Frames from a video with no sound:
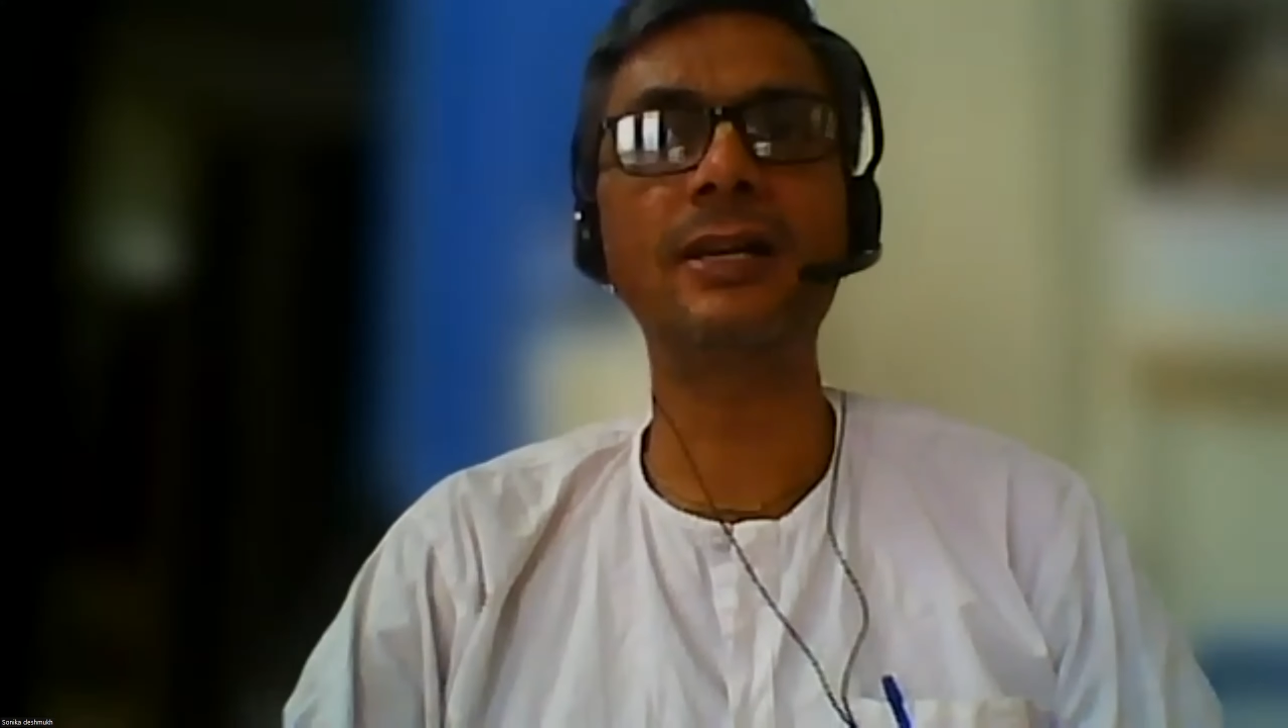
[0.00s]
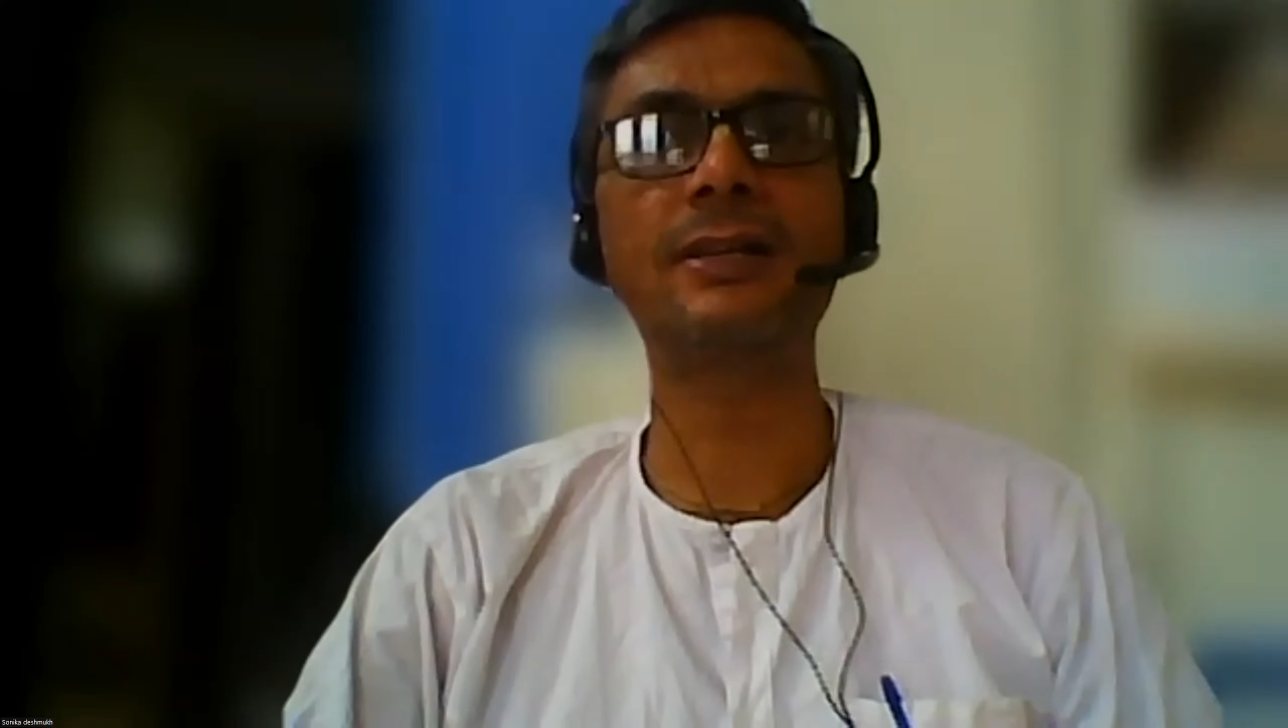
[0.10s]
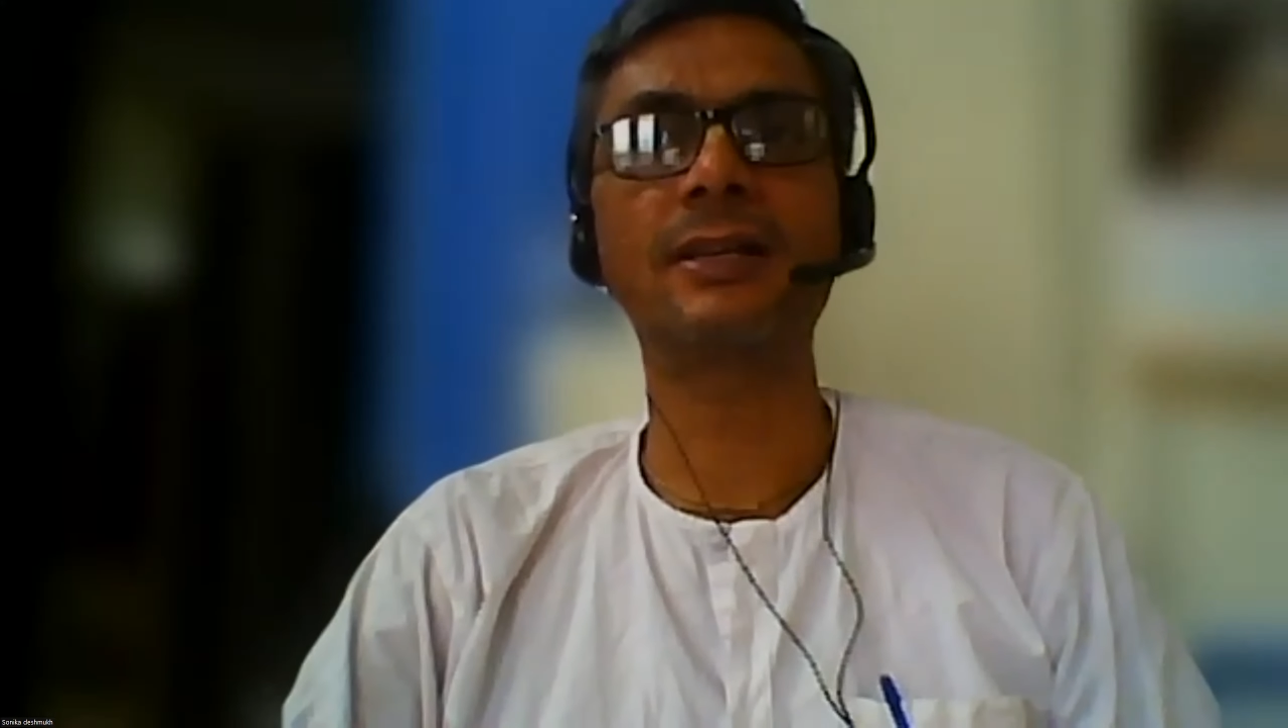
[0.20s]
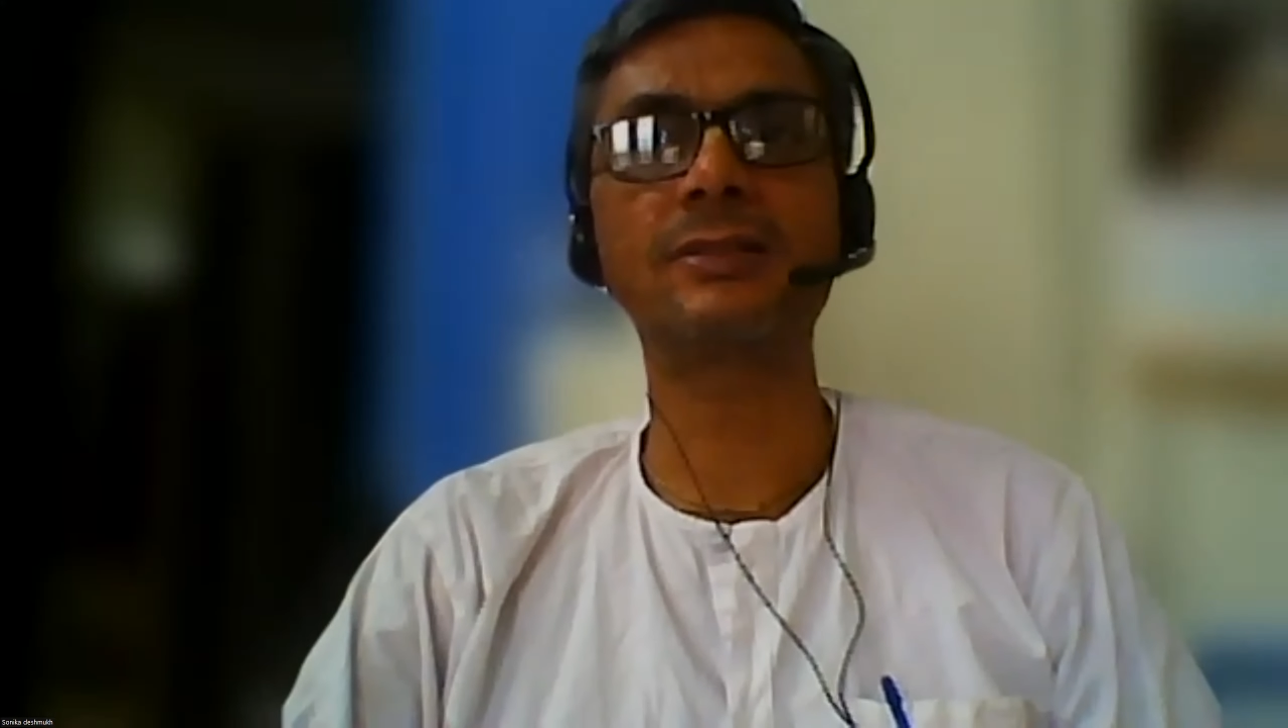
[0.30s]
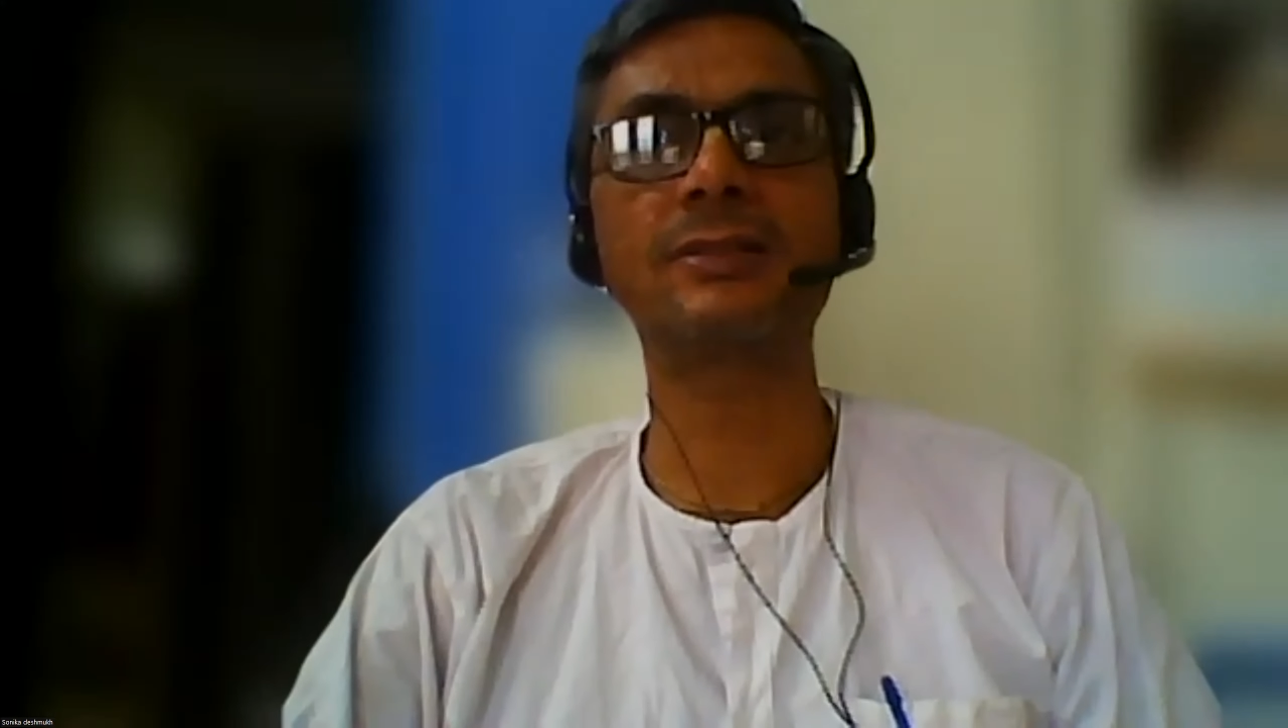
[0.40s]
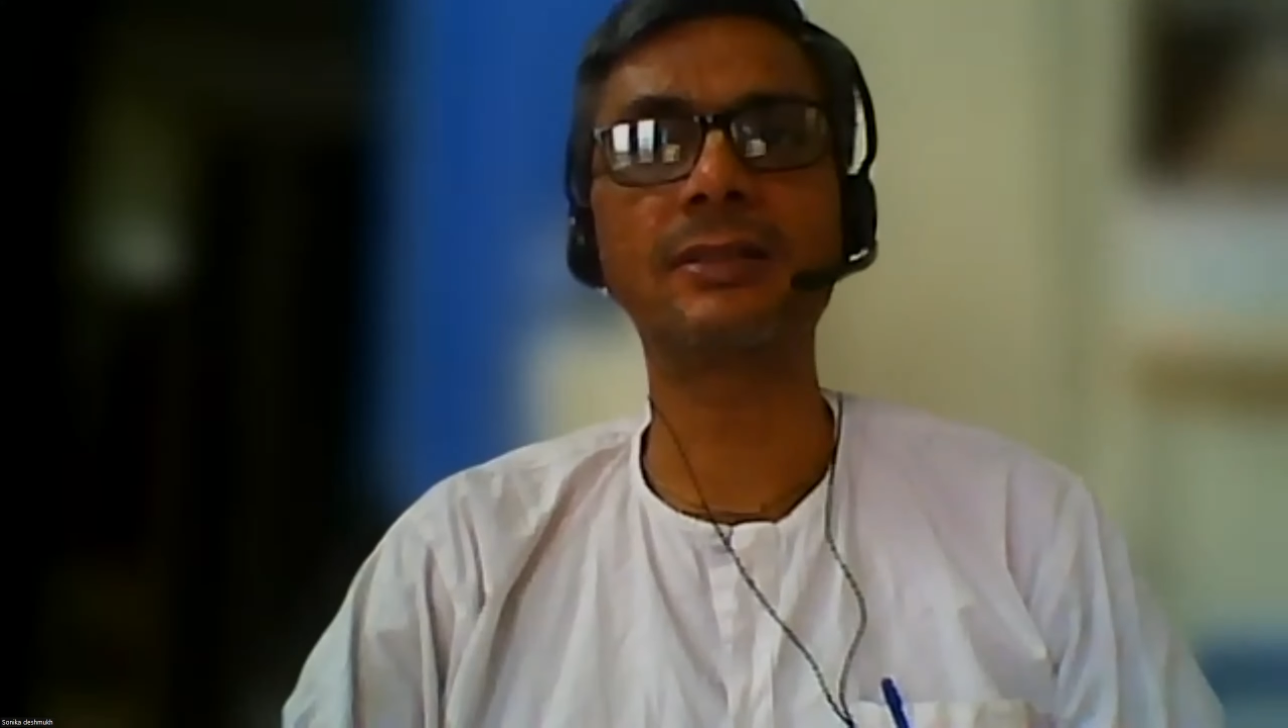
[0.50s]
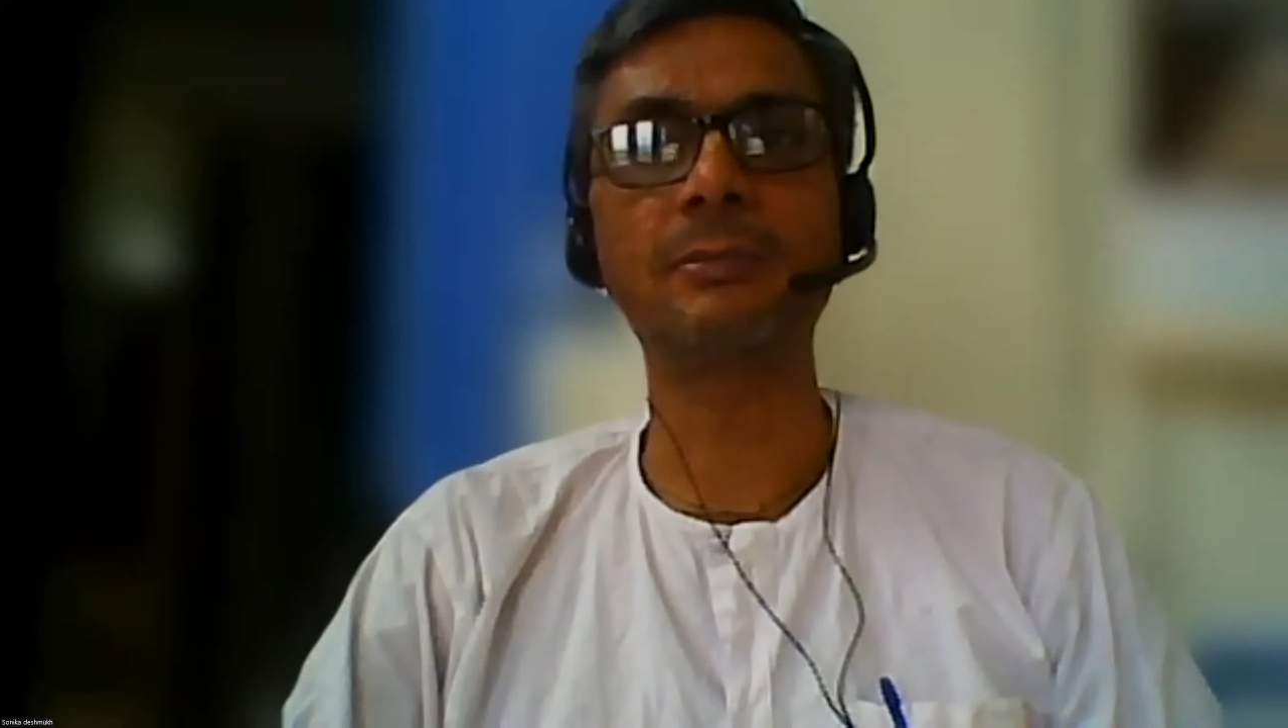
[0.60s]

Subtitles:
actually.